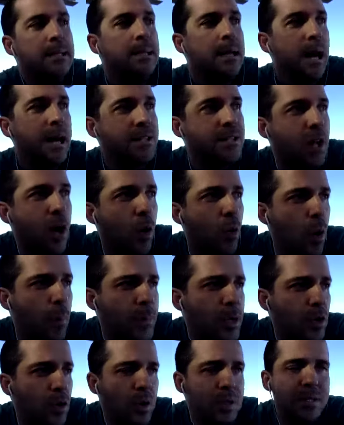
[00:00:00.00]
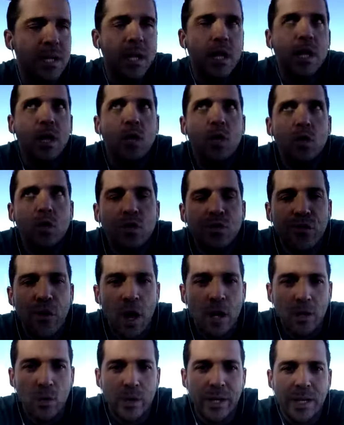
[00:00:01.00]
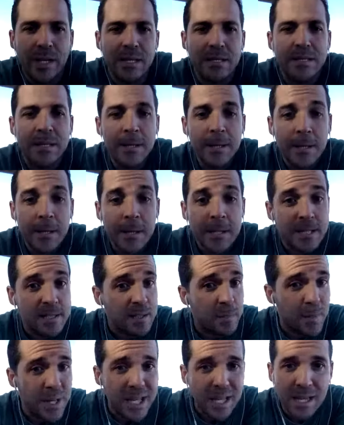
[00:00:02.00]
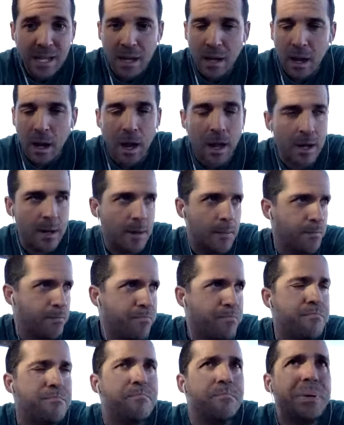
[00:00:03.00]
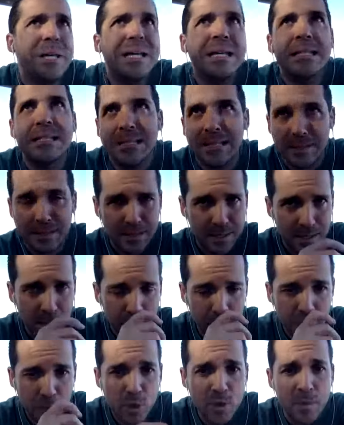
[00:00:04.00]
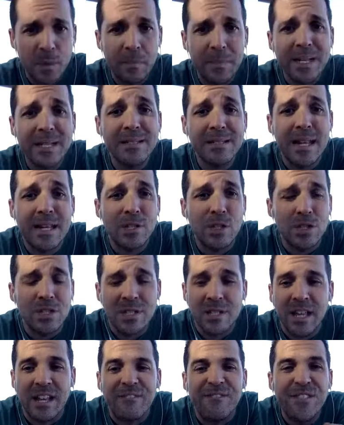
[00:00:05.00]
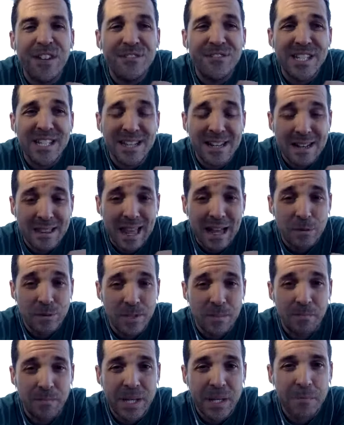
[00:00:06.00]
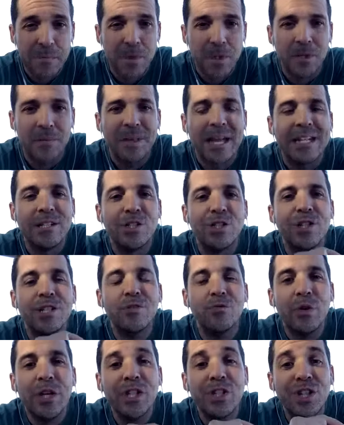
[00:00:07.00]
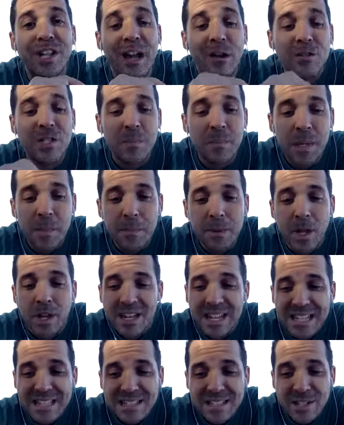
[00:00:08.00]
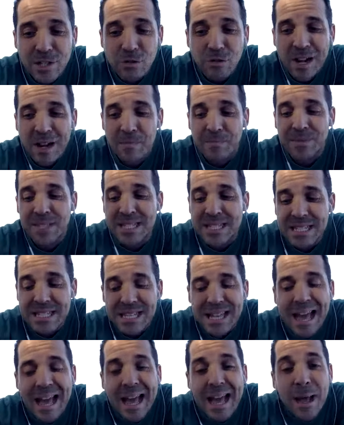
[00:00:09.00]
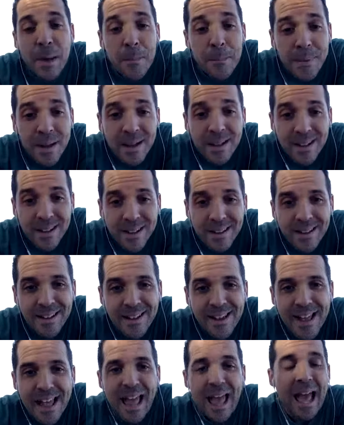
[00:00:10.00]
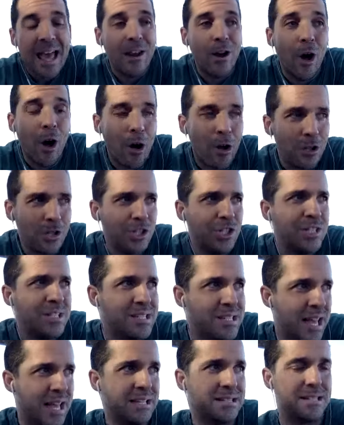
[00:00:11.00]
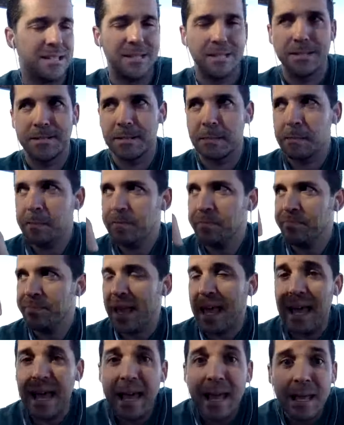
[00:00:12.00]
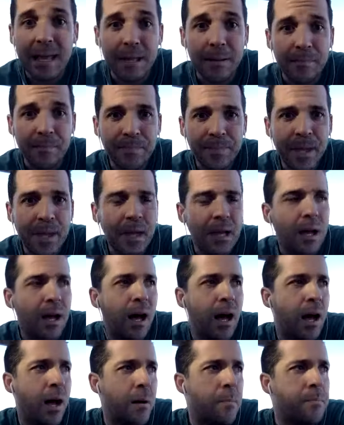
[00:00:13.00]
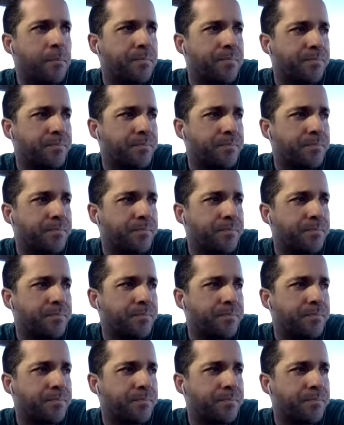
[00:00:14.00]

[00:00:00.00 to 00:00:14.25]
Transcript: I saw a woman who has a huge following, is speaking on big, excuse me, big stages to like fifteen thousand people. And she's reaching out to people on Instagram D M, and all she says is, hey, um,